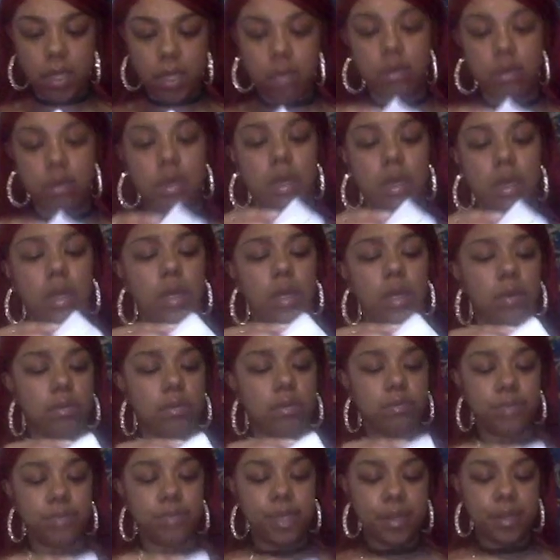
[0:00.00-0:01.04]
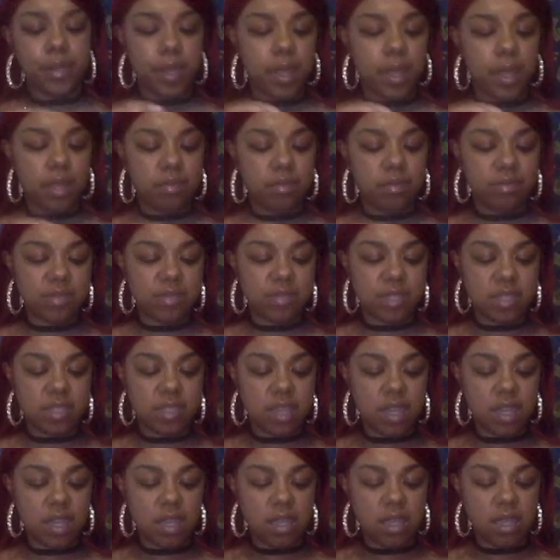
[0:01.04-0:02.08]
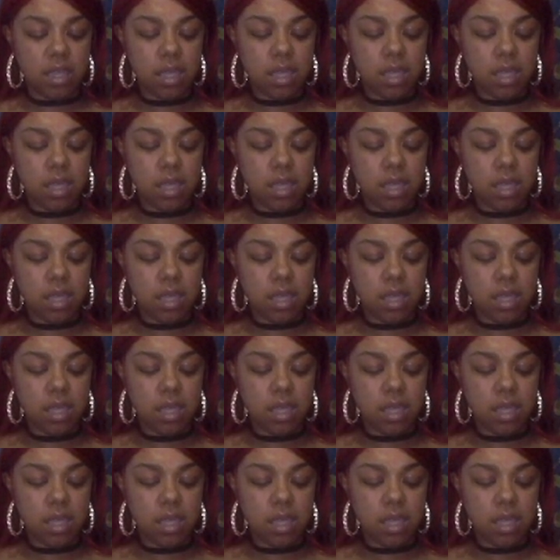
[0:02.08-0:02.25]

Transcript: Oh, okay. It's not a.